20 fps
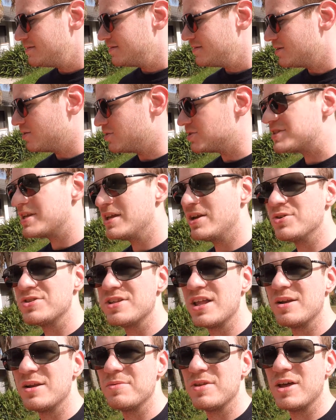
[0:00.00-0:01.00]
Of course, I know a
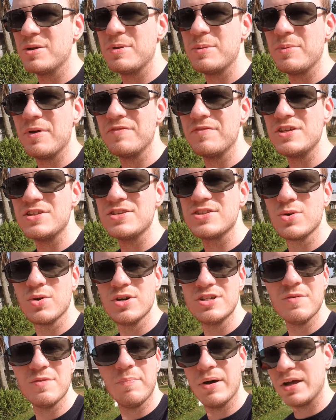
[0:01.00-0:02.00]
lot of people have these
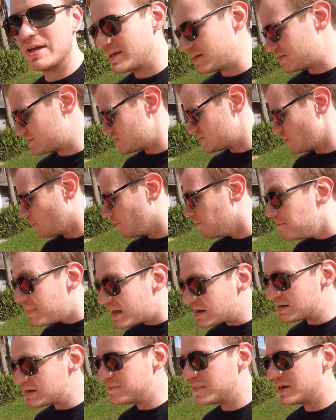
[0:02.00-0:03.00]
stories of buying so
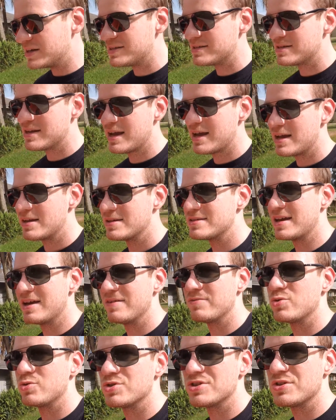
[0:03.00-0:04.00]
many Mustangs. I,
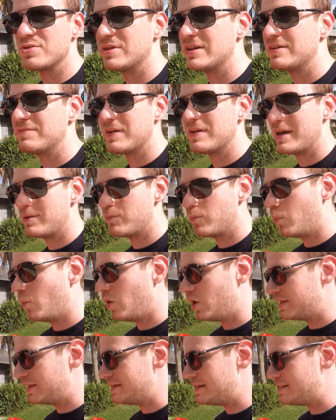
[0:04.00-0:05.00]
of course, only have had
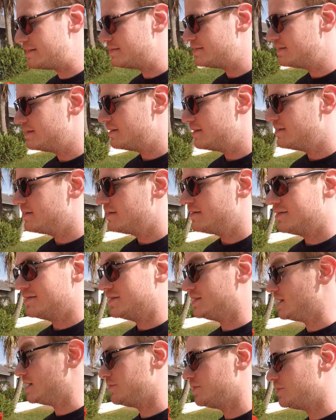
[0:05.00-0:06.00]
one.
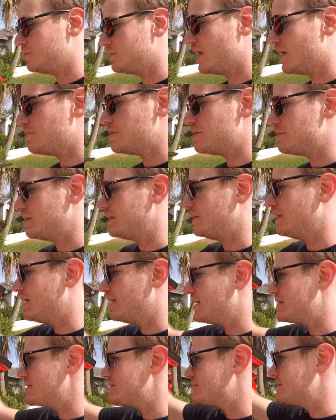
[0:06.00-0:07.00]
Definitely will not be my
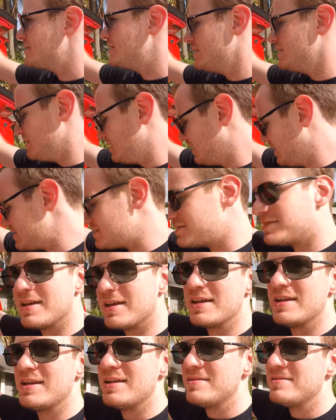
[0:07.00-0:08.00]
last. I
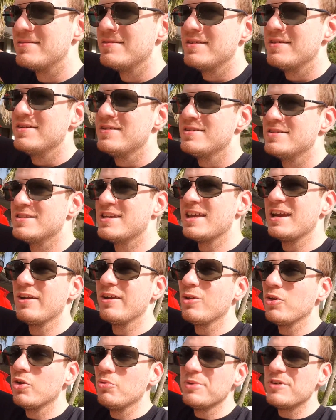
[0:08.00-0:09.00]
decided, let's get it
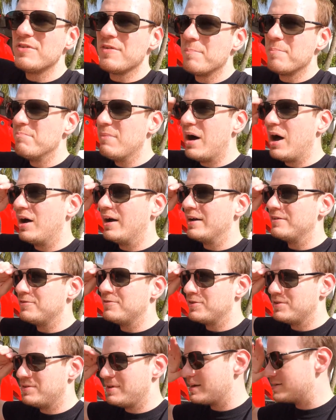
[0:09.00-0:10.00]
a little bit of a mod
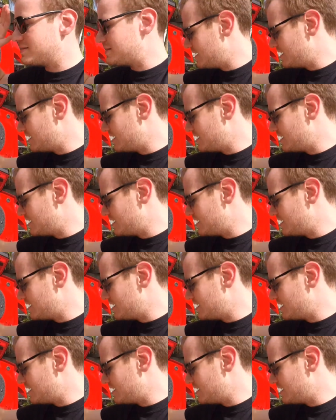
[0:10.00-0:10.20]
for the next